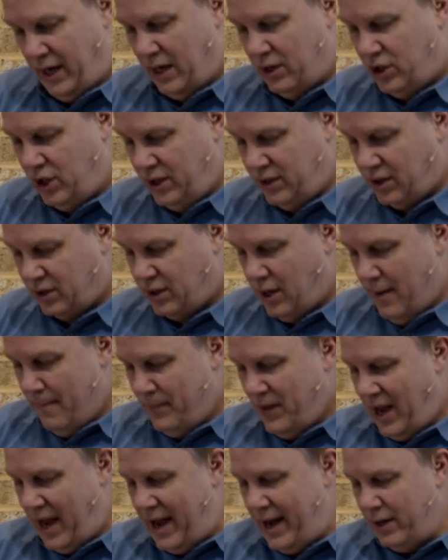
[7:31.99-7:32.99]
And Jesus
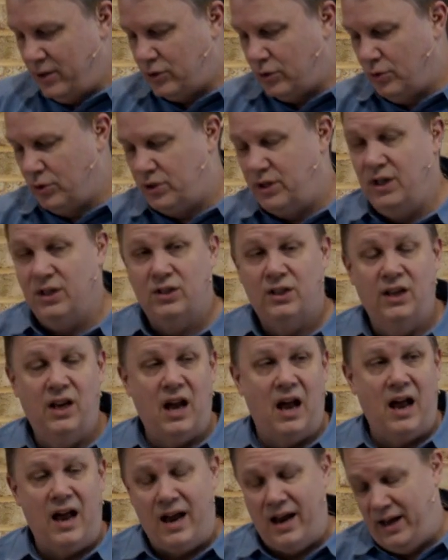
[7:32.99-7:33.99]
answers this
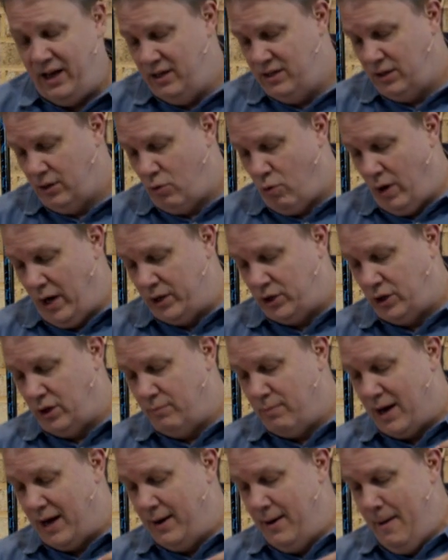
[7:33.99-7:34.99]
guy's question
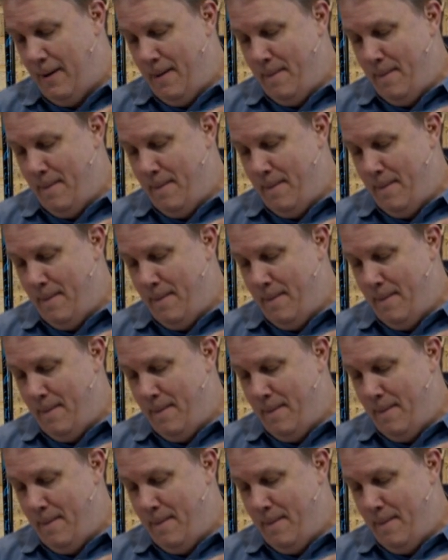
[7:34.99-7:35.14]
by,